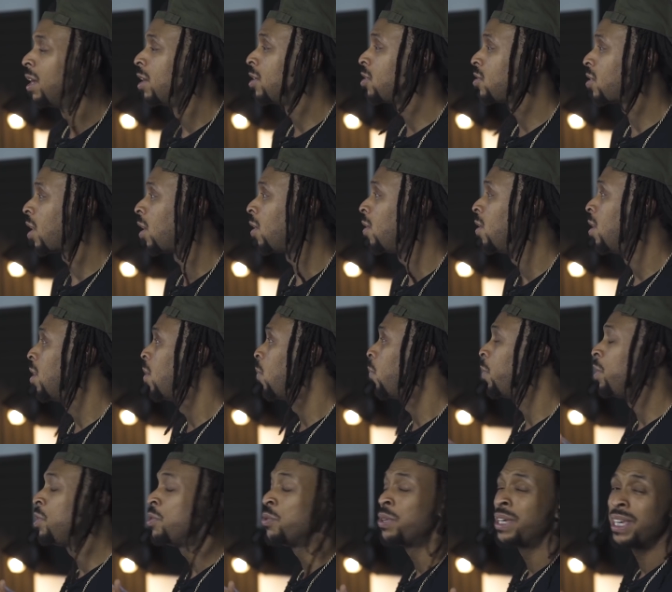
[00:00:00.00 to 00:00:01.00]
So
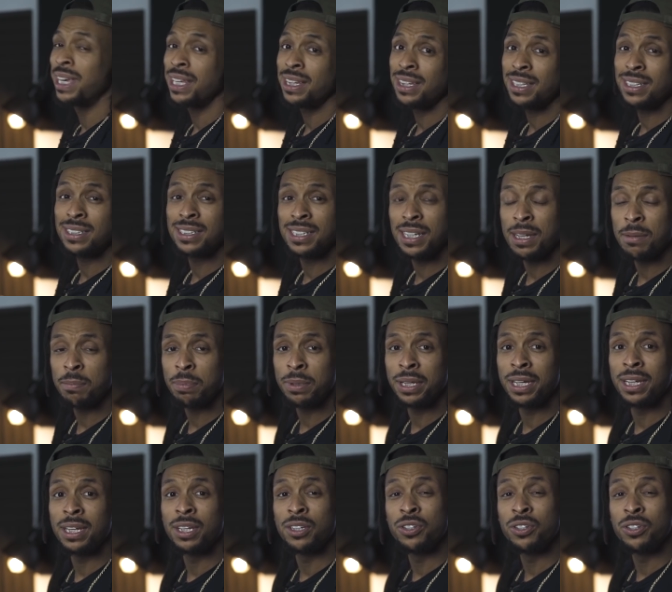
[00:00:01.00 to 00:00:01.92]
when you get the template,